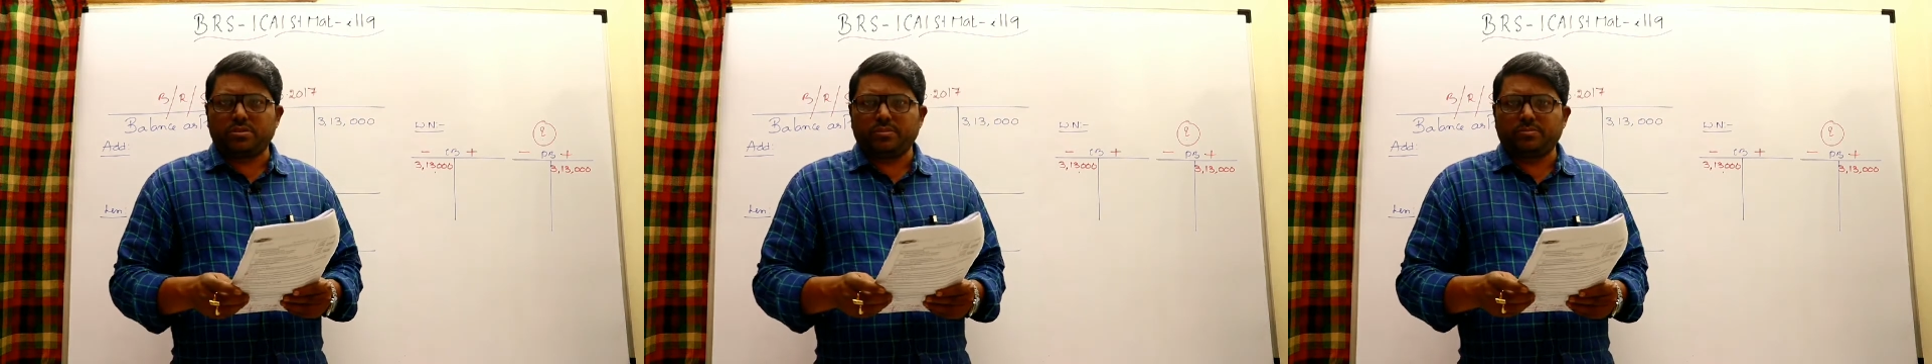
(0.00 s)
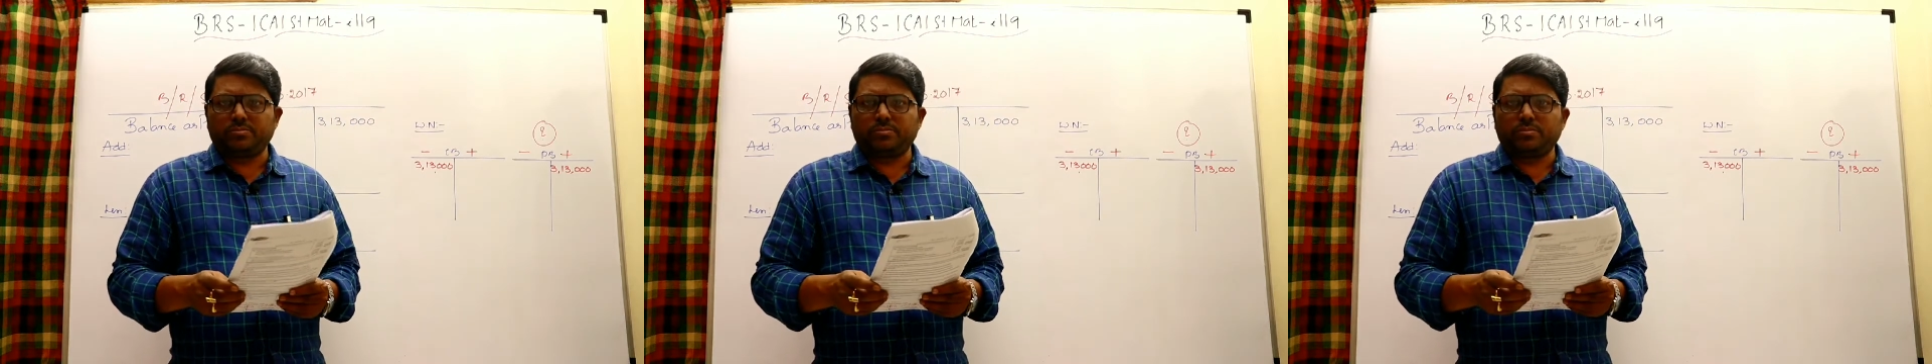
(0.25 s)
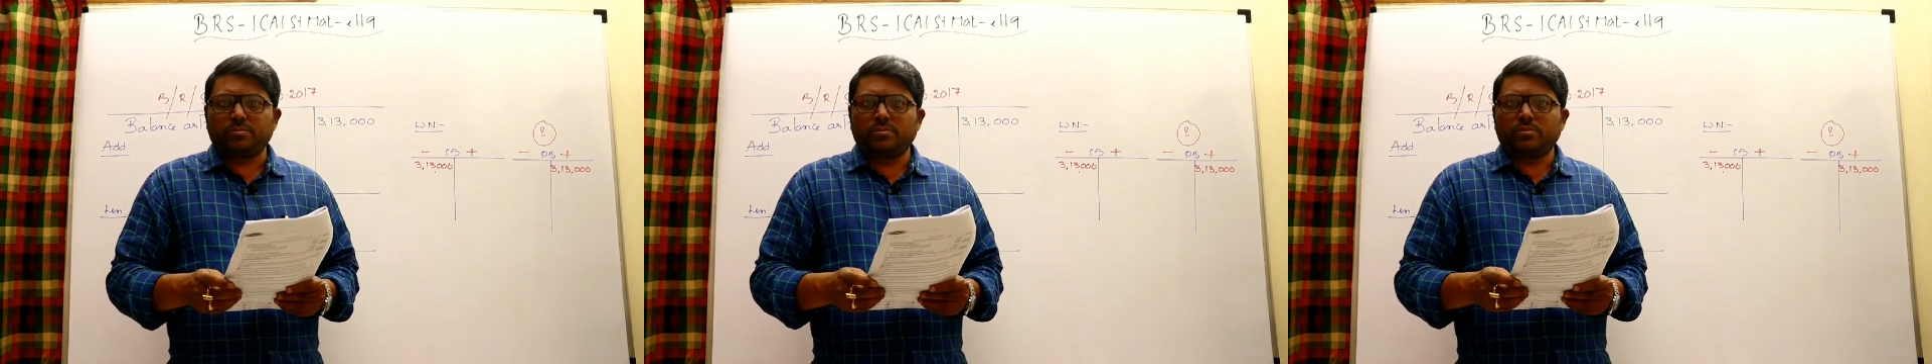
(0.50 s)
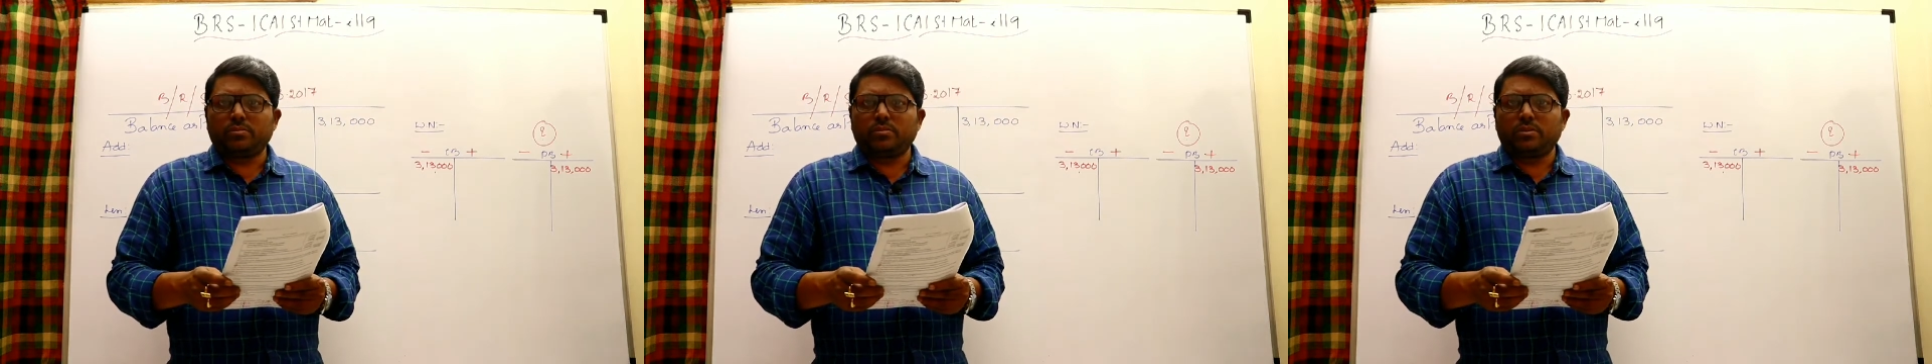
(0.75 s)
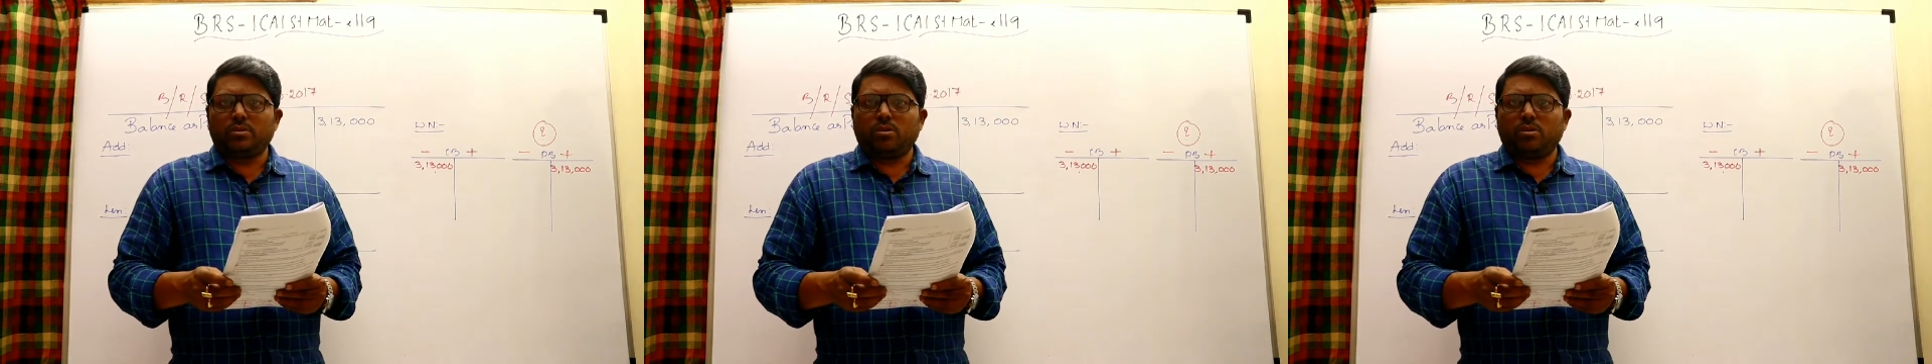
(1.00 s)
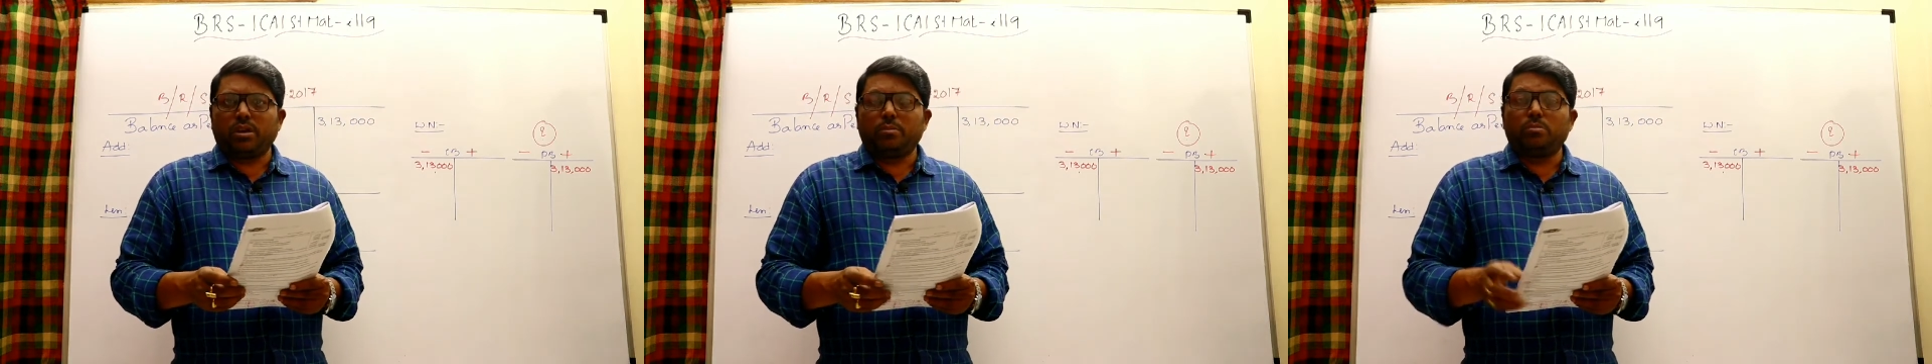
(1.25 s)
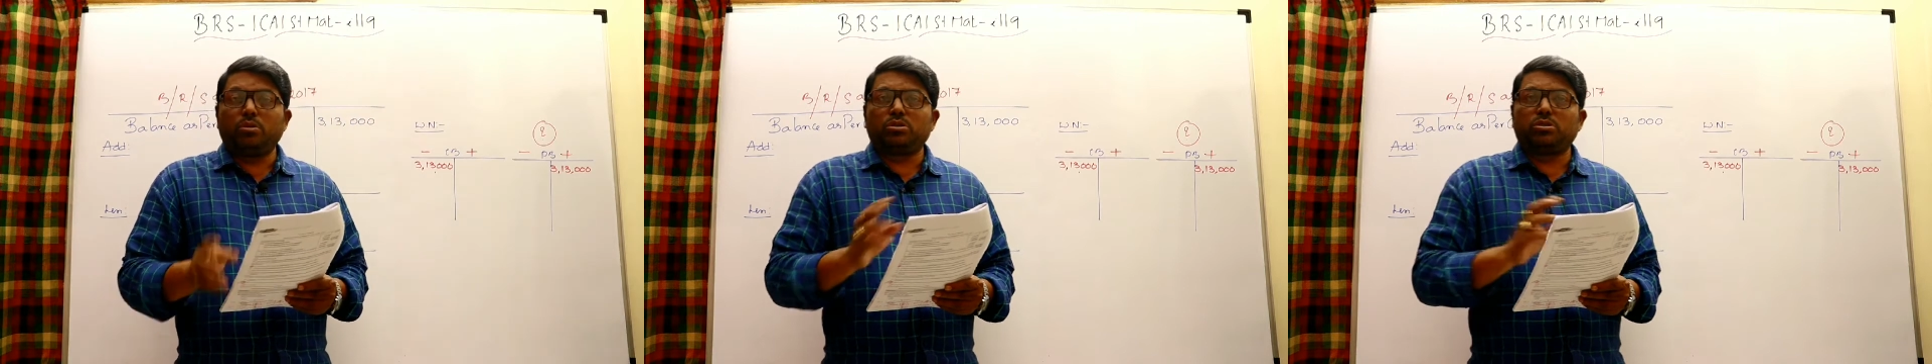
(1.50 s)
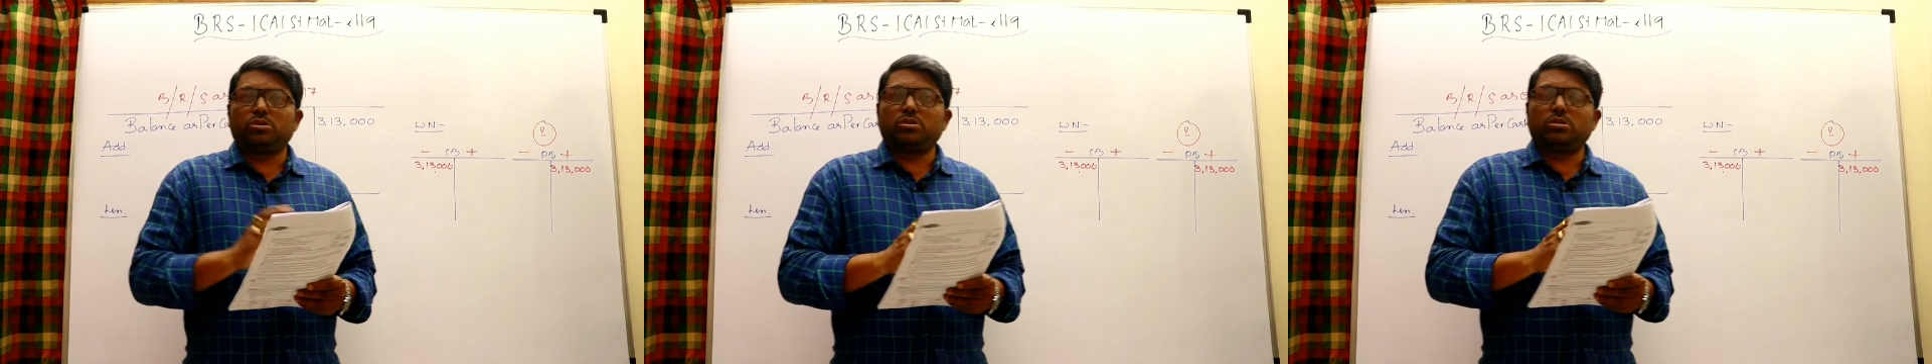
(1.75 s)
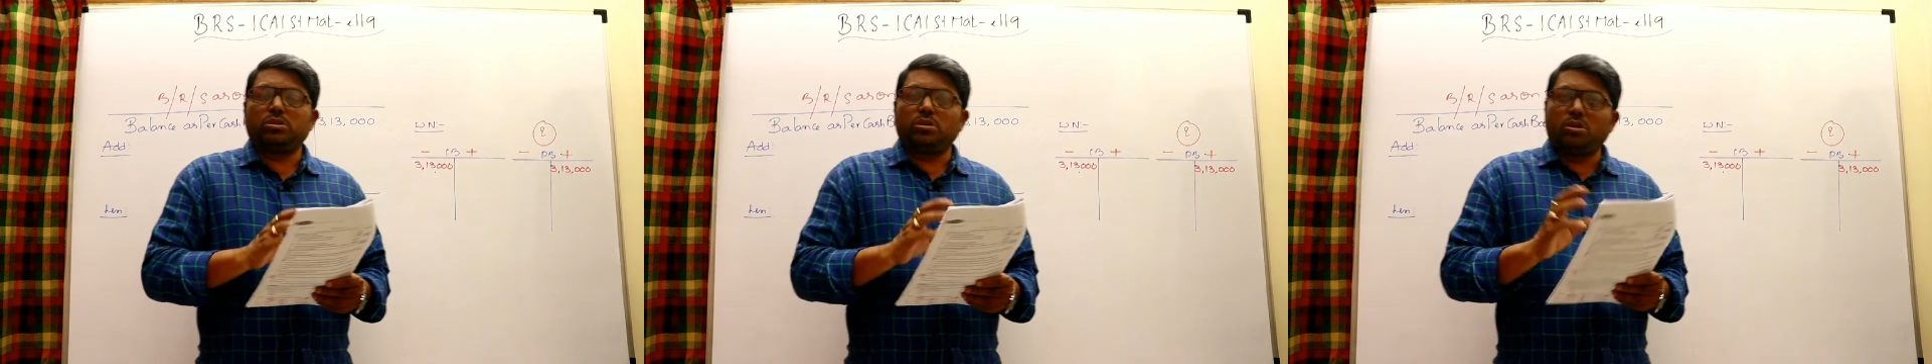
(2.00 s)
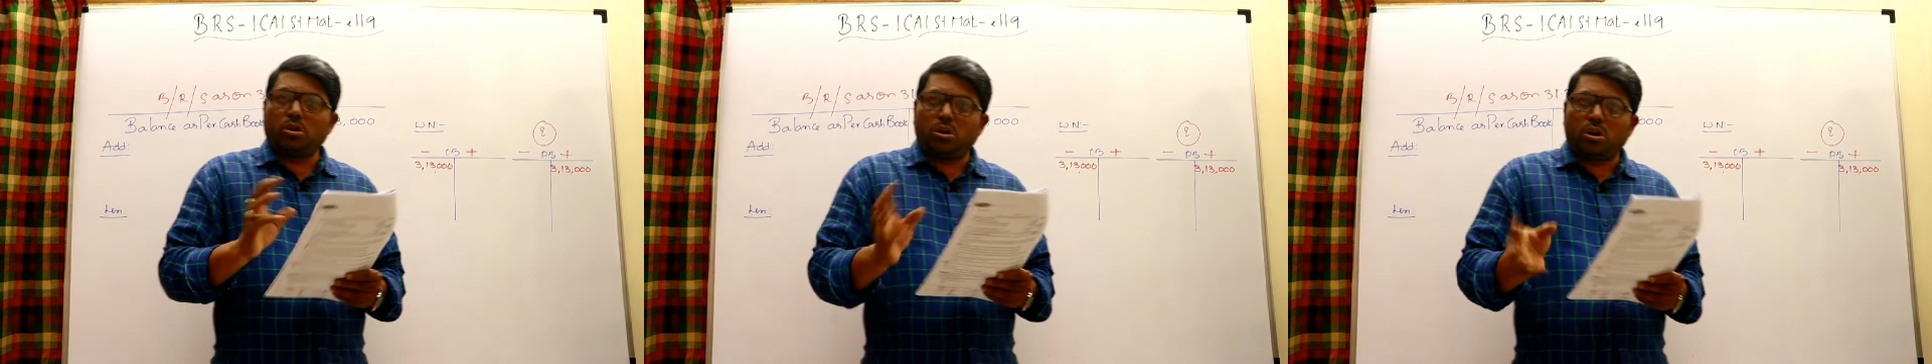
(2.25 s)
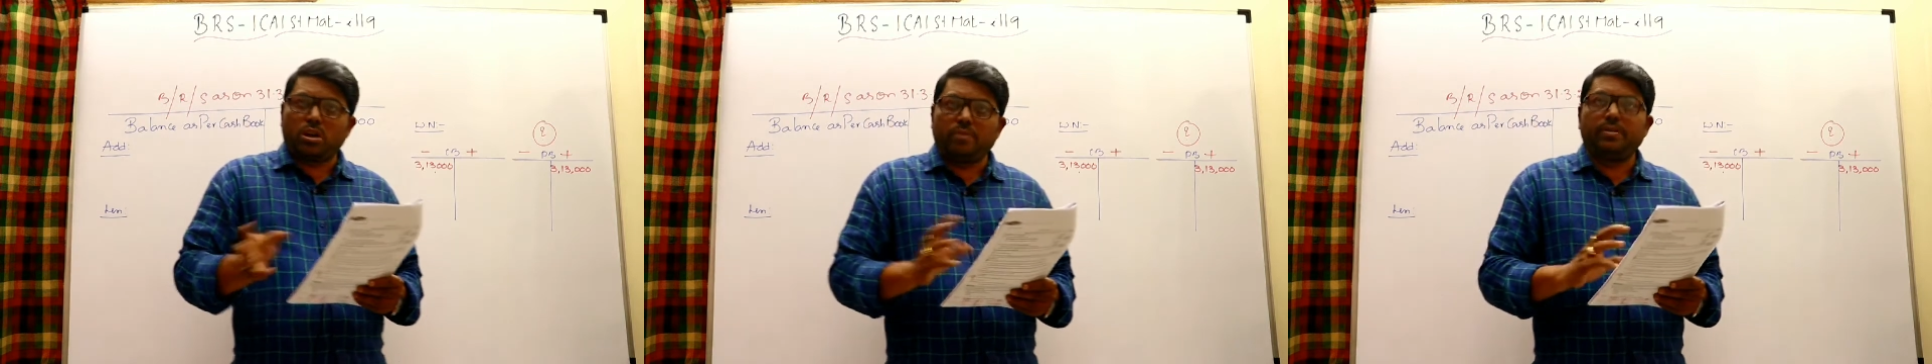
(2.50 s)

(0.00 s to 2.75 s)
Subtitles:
given different months and how to handle.